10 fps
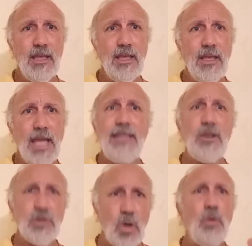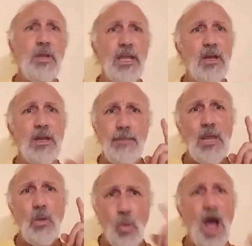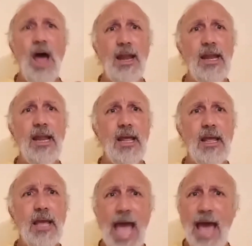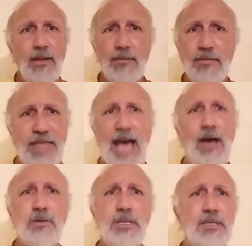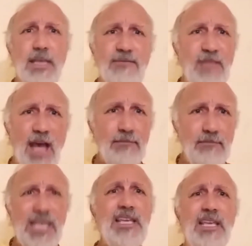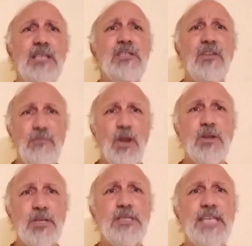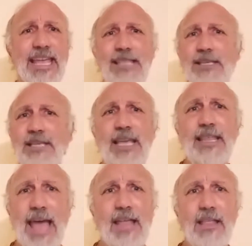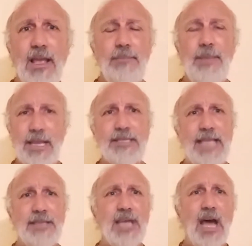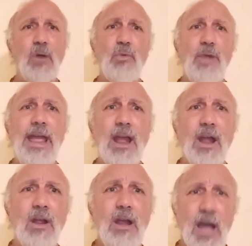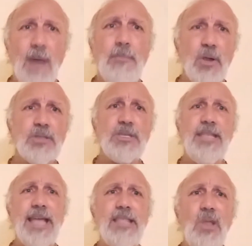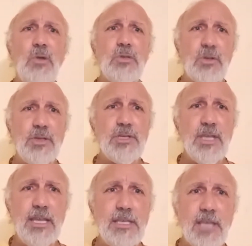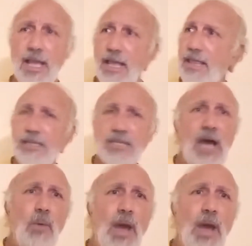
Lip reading: And there's only going to be one out of thousands, if not millions, of persons that can see that, because that's how rare a person that knows Krishna is. That's why